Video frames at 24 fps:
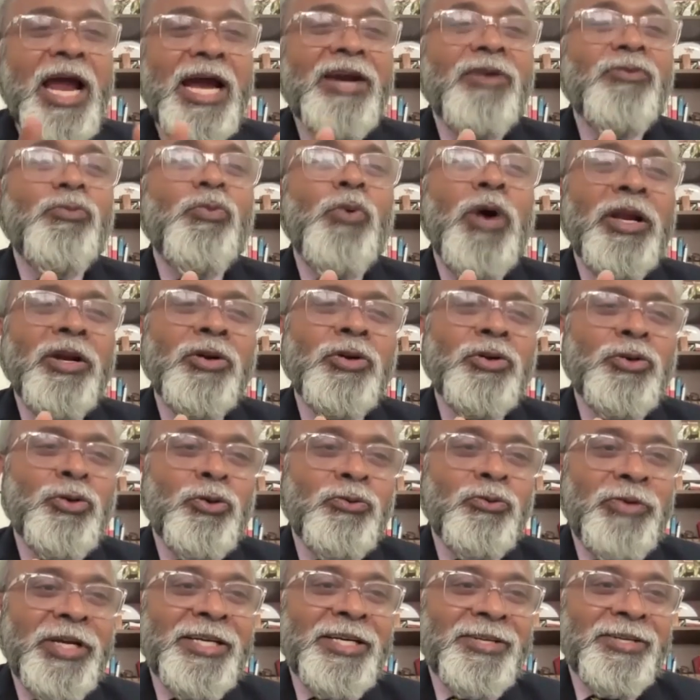had one or
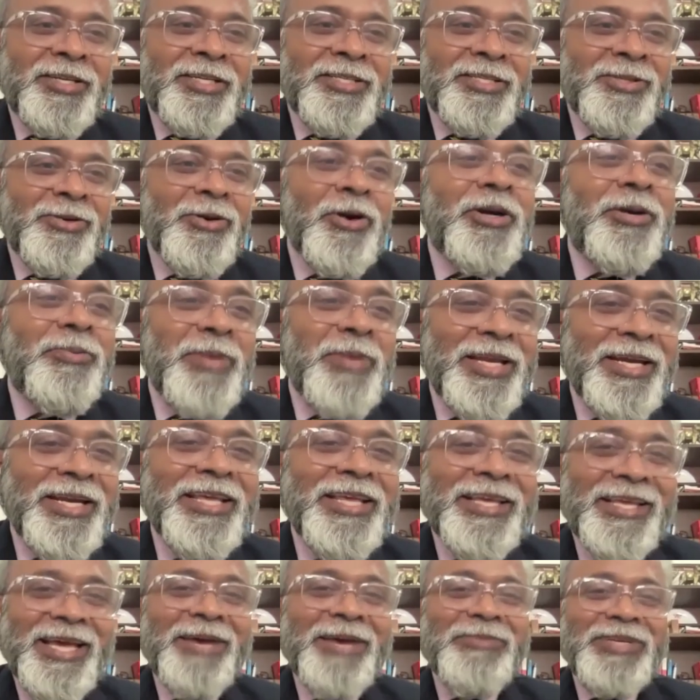two victories, not
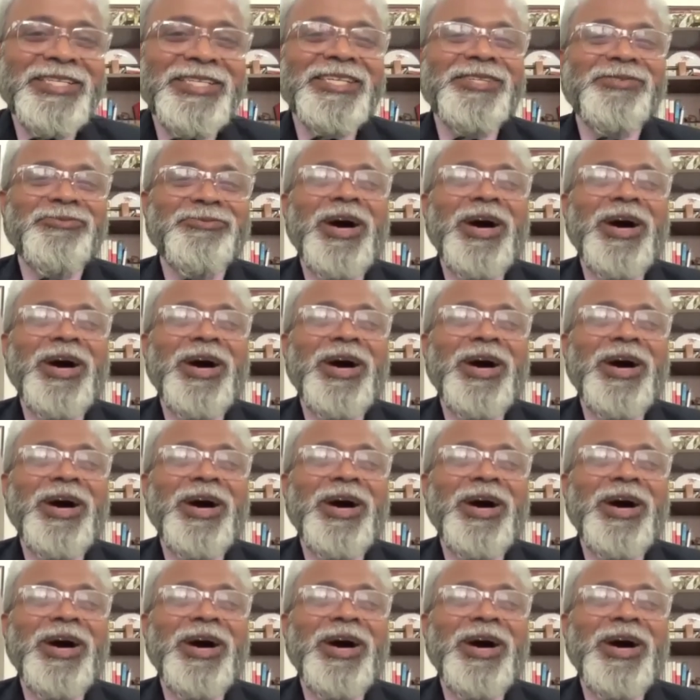many. I mean,